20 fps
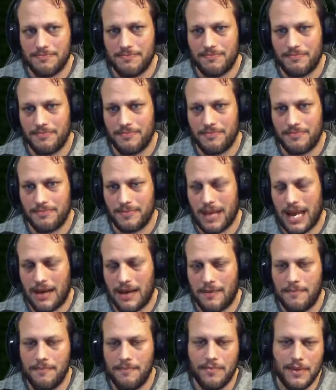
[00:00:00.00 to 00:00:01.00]
that.
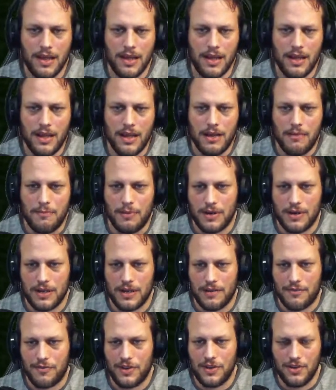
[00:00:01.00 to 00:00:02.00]
But if
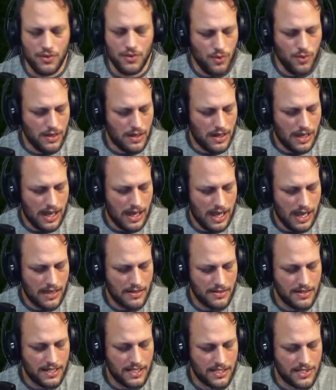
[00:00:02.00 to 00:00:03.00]
you,
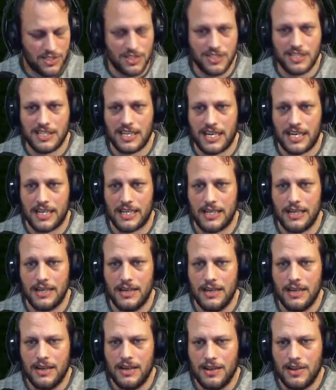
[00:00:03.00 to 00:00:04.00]
let's just say,
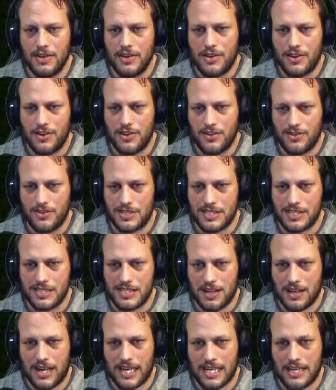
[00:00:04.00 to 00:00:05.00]
yours is
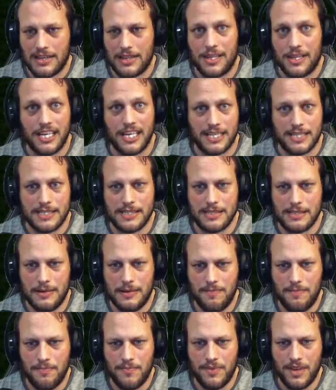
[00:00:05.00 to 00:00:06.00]
like this.
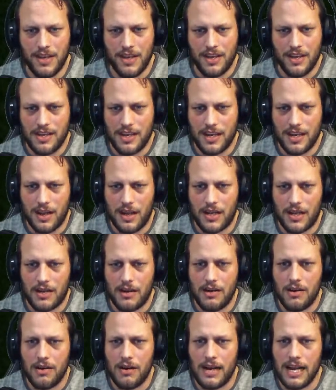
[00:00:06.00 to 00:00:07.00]
You're like, oh,
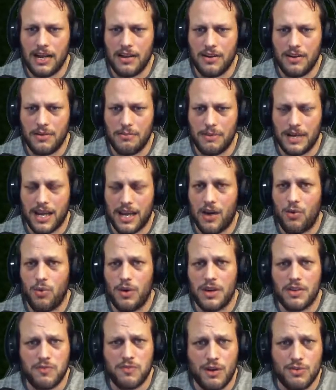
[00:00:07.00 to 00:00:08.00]
hang on a minute, I want
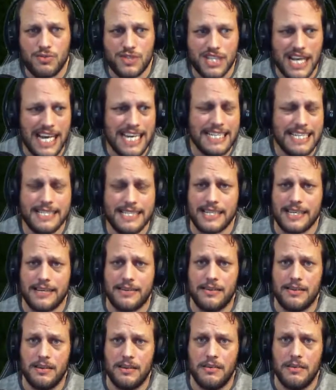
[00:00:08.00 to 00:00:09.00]
to rotate it,
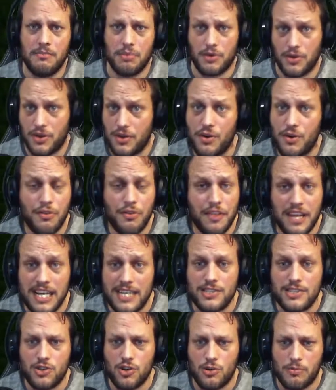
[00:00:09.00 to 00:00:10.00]
but nothing's
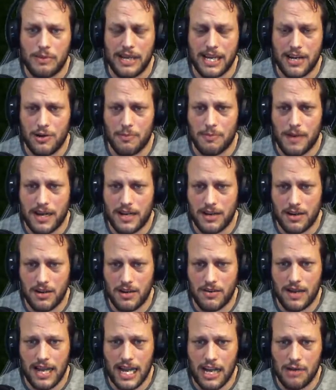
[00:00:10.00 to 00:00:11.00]
coming up. I can't,
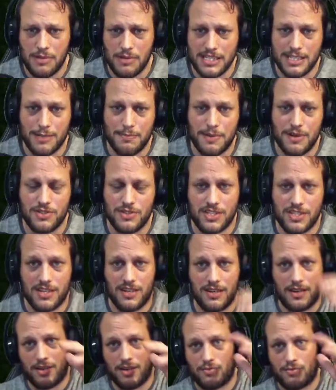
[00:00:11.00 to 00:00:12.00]
how am I supposed to
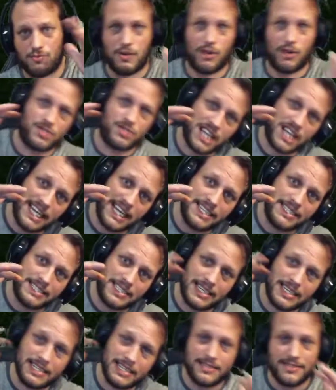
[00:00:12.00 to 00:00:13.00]
like rotate
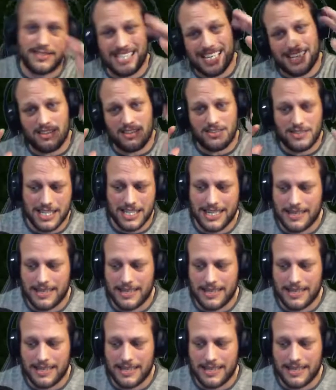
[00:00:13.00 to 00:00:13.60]
it, tilt it?